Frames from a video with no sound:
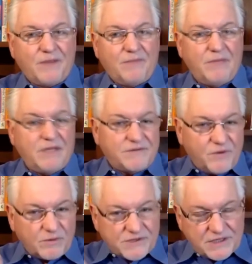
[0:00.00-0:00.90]
means
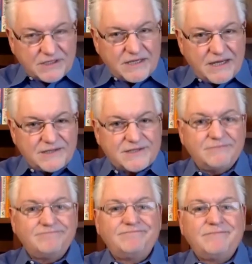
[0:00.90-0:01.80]
fewer sick
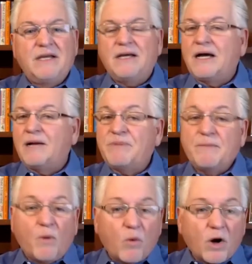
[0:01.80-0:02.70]
days um,
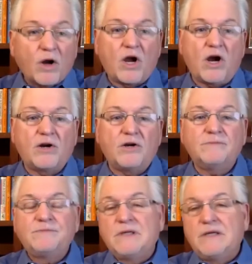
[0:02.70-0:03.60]
people work harder